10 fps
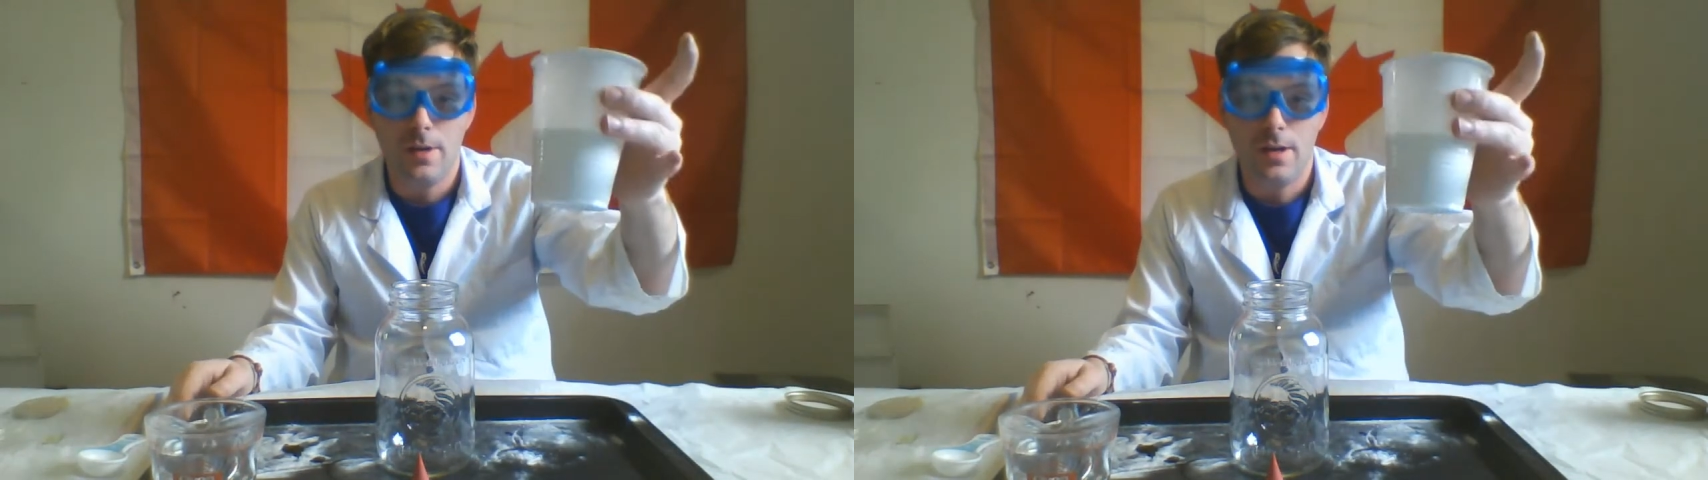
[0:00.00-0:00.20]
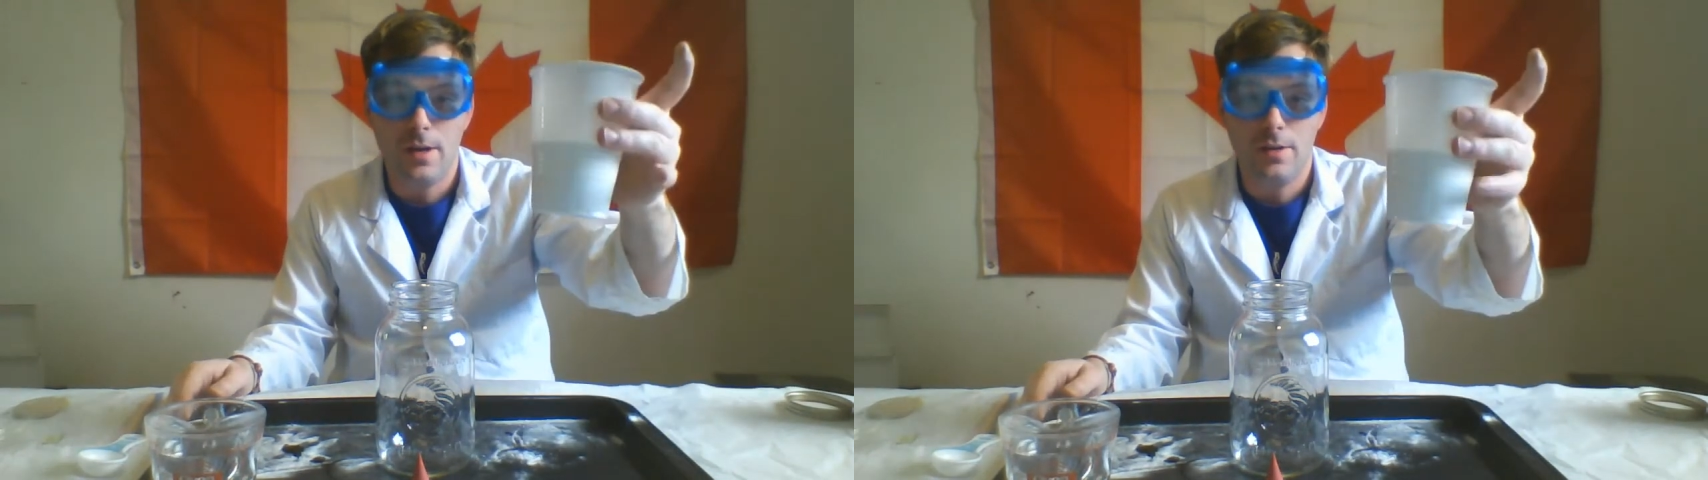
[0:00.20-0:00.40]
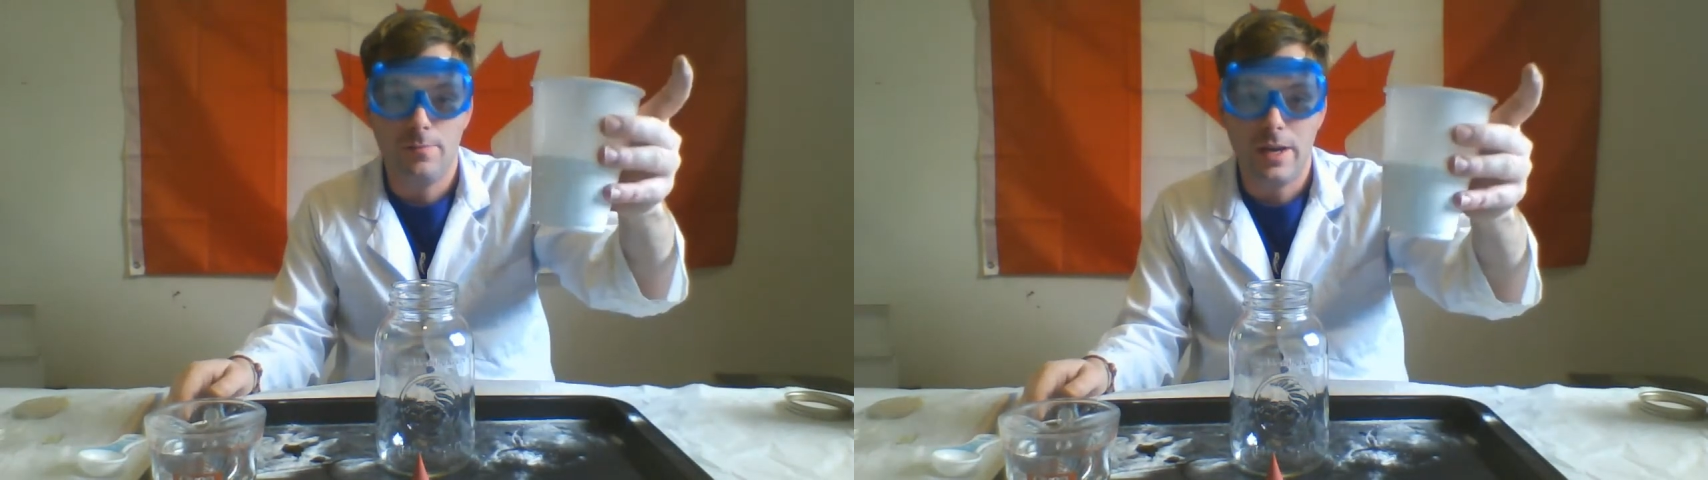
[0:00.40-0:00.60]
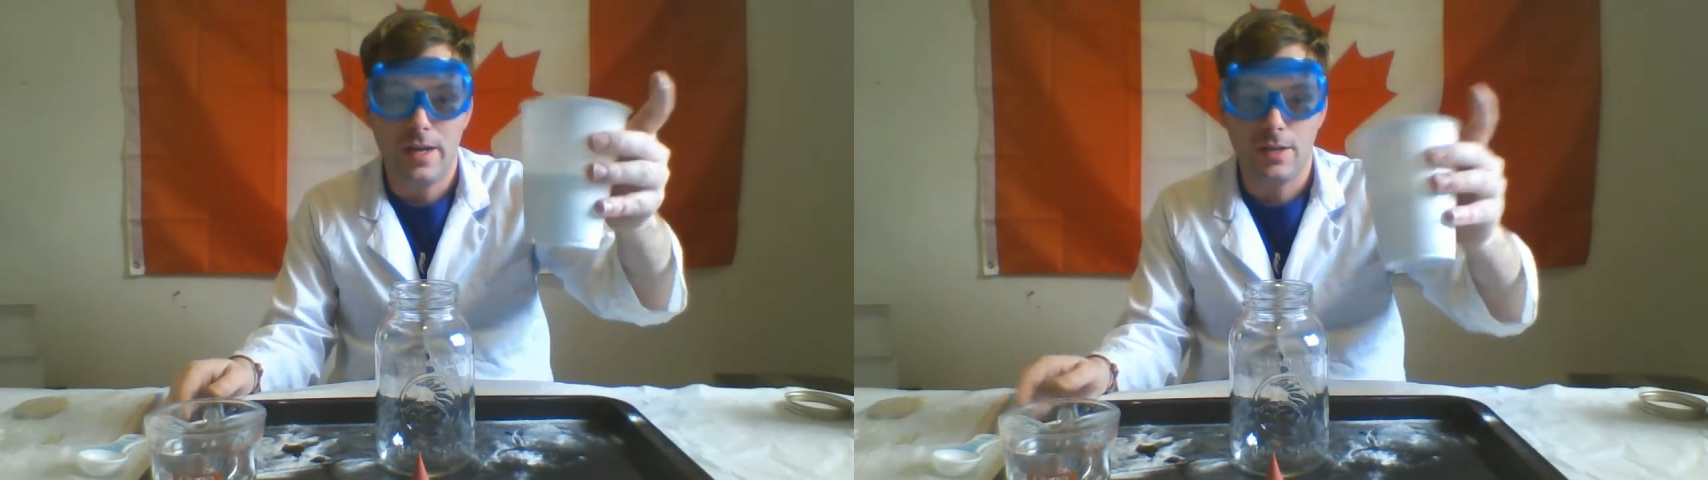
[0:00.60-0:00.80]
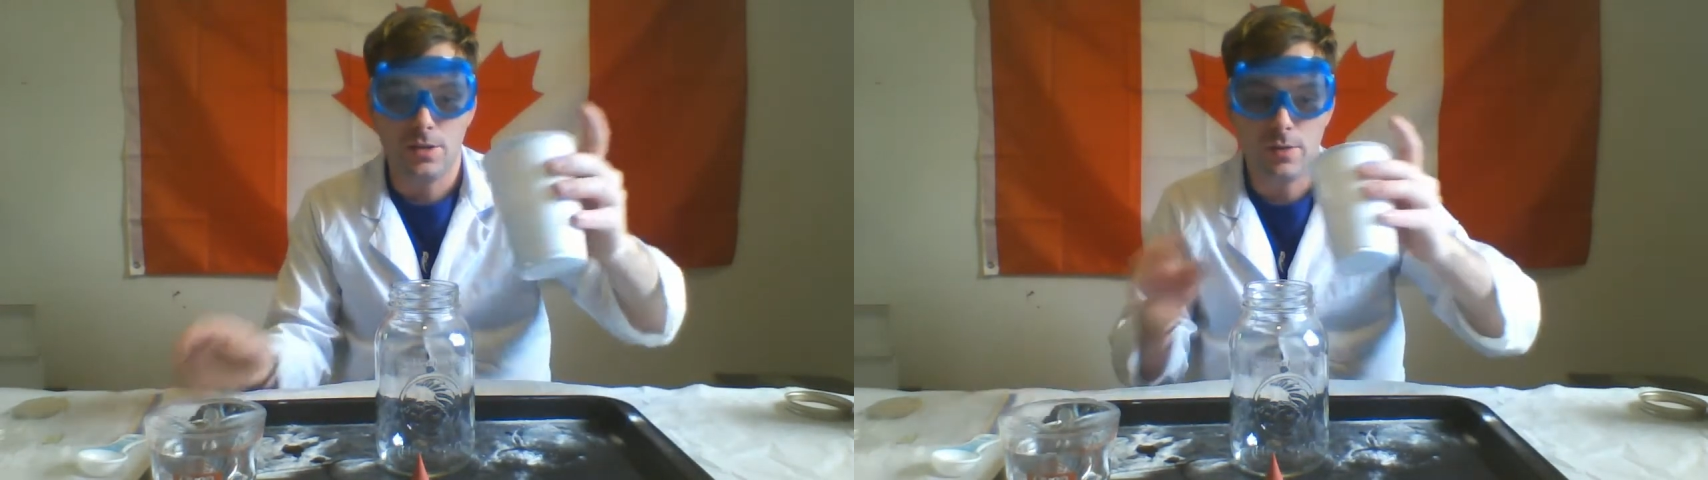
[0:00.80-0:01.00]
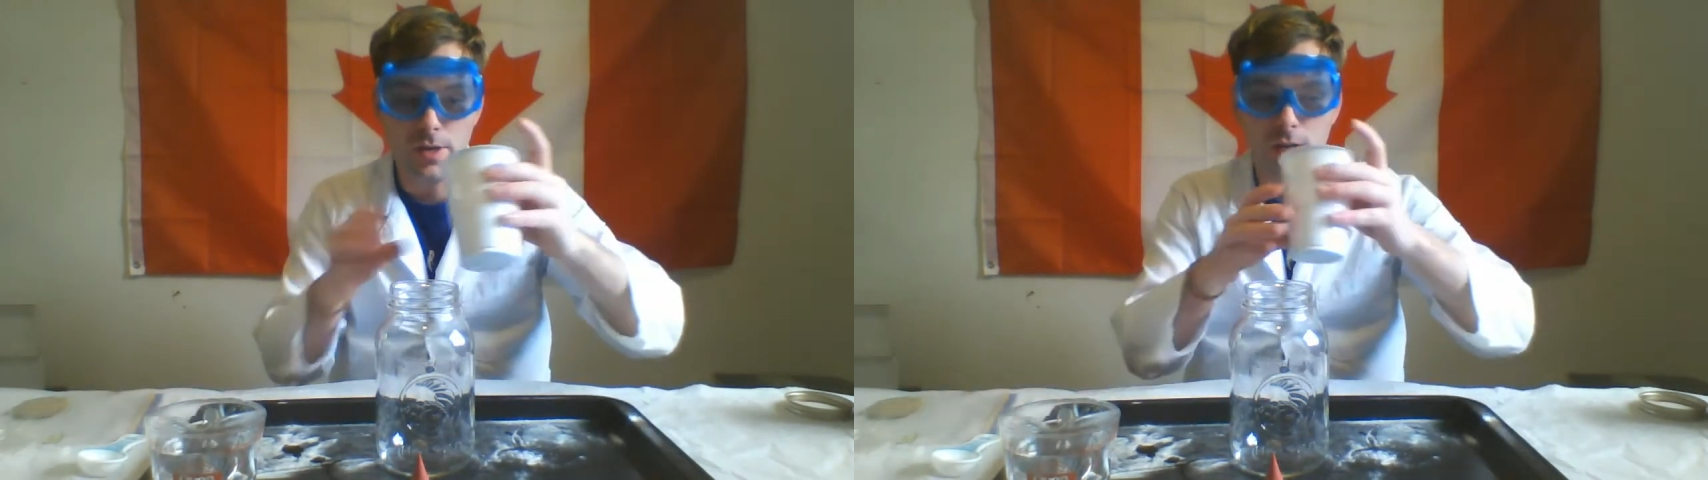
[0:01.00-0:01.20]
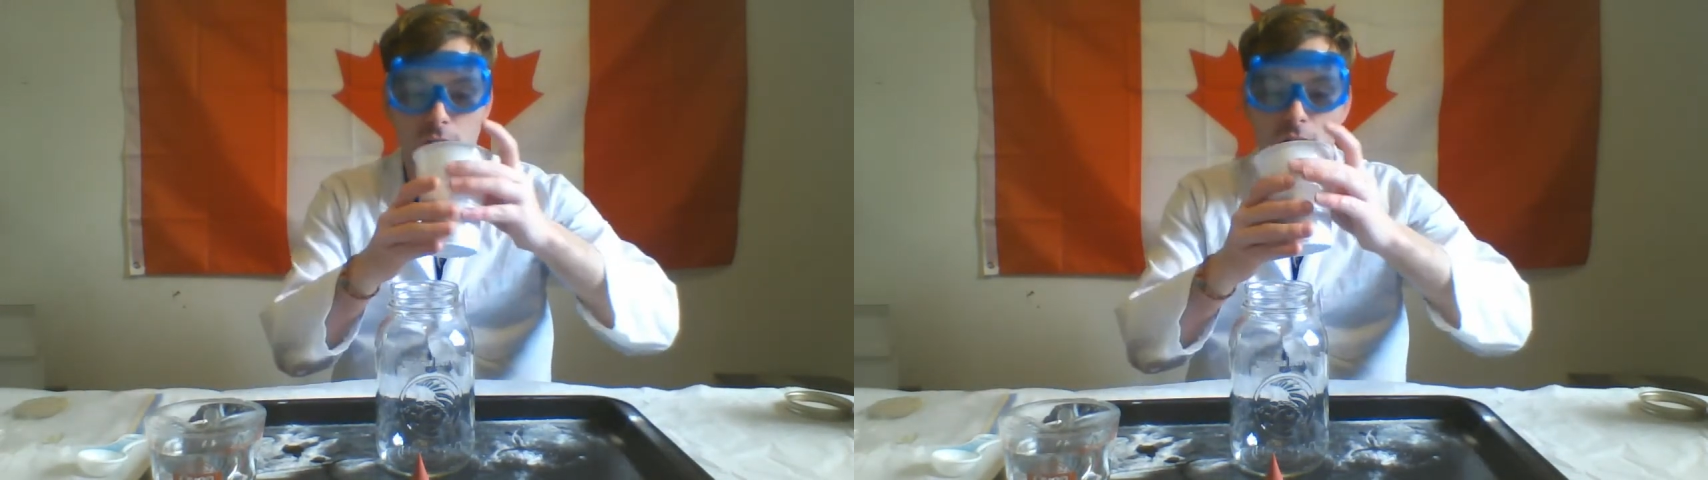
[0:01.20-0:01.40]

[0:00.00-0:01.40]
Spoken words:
of baking soda.